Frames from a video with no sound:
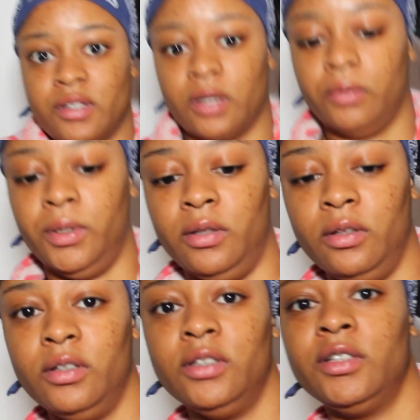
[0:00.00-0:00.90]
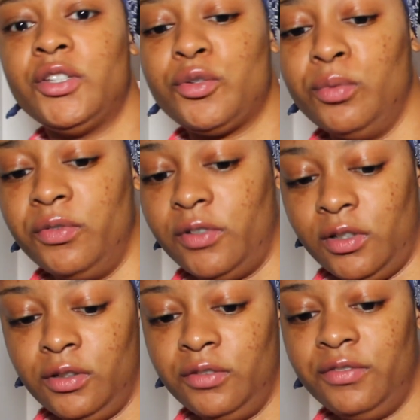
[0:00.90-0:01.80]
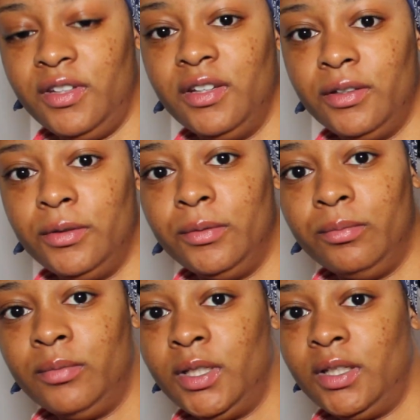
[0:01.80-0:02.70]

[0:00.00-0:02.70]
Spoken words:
how it looks with all of them.